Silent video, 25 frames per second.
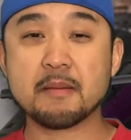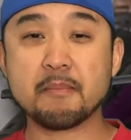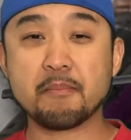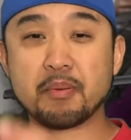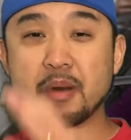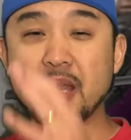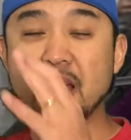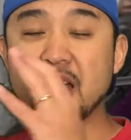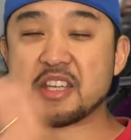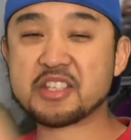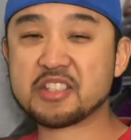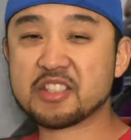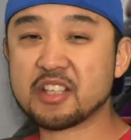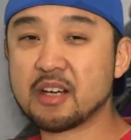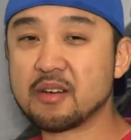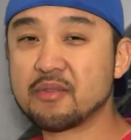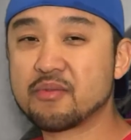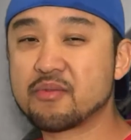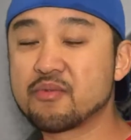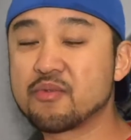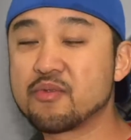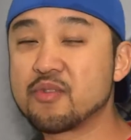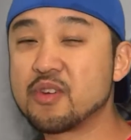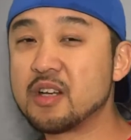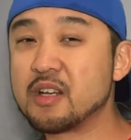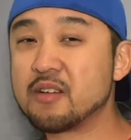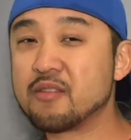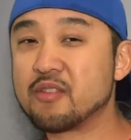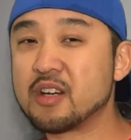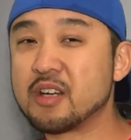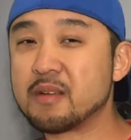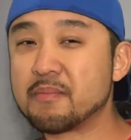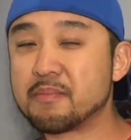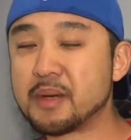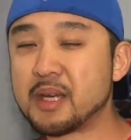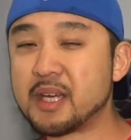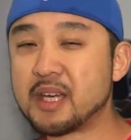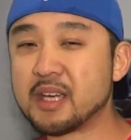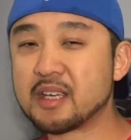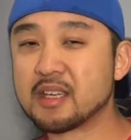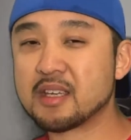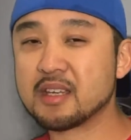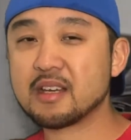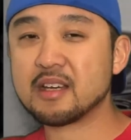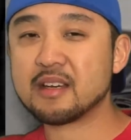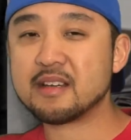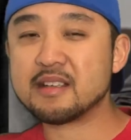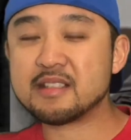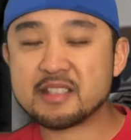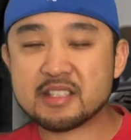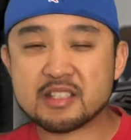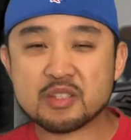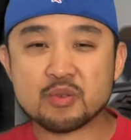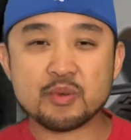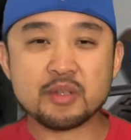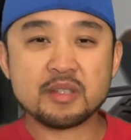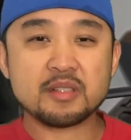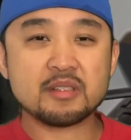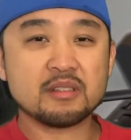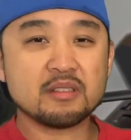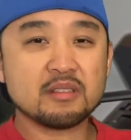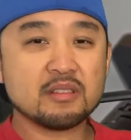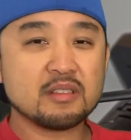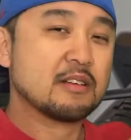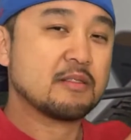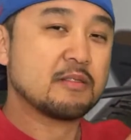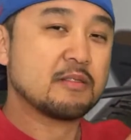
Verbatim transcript: Blastoff really, really big and Swindle